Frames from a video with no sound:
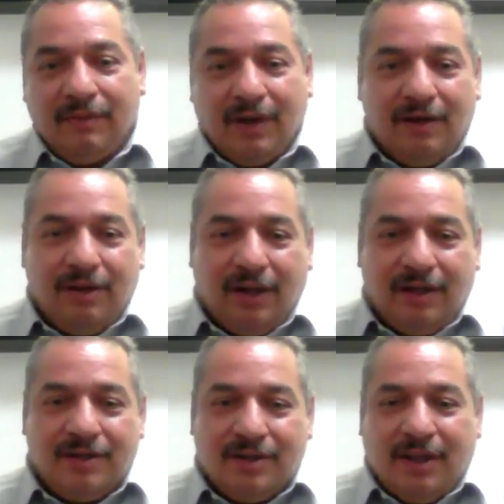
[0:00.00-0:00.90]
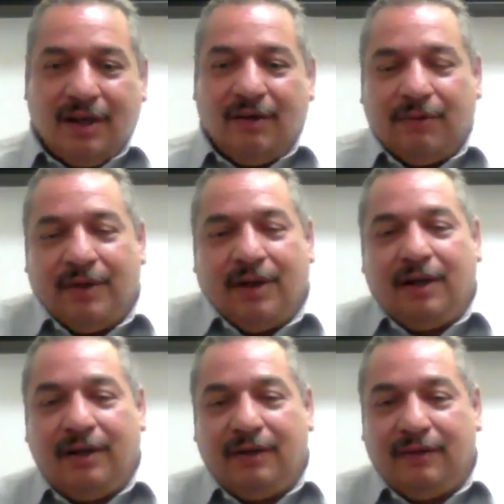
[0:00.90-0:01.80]
and you can just get a little
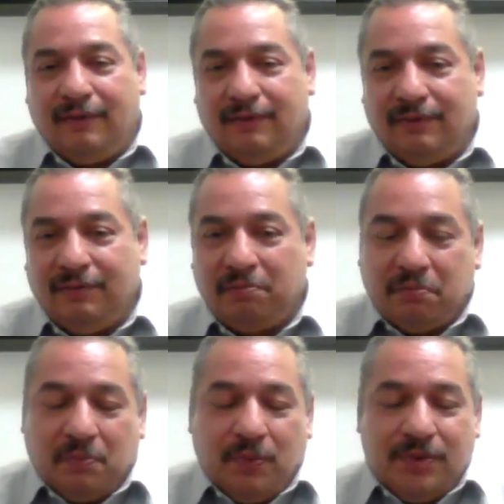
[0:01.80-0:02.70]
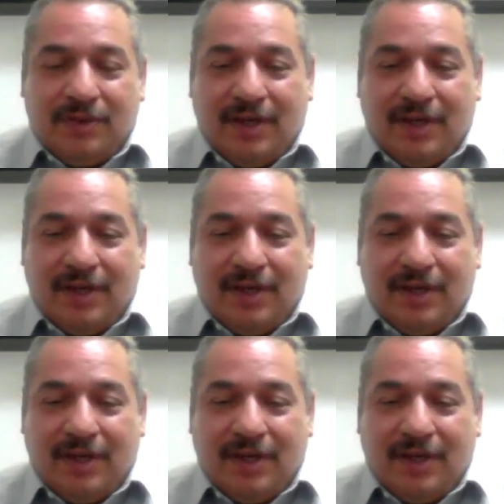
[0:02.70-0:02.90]
cut, which is